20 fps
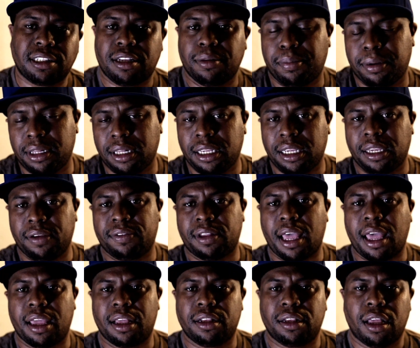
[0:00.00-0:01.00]
to believe
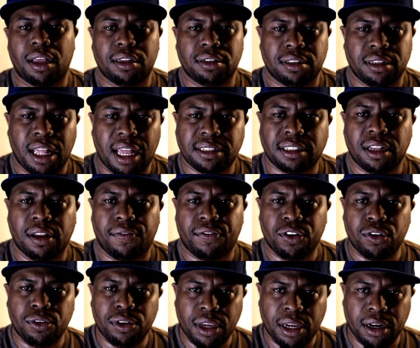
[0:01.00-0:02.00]
that in less than a
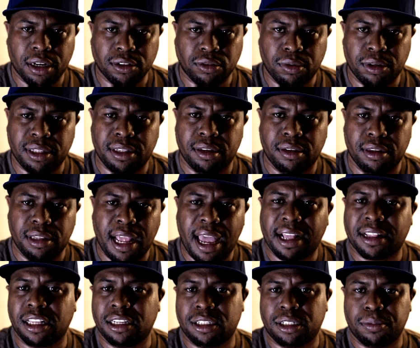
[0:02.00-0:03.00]
few years, with
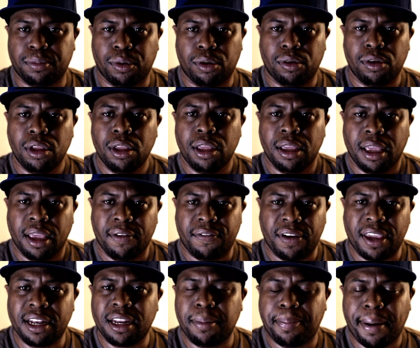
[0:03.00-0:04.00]
negligible, if
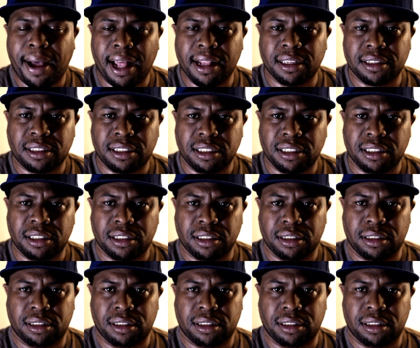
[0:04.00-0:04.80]
any, policies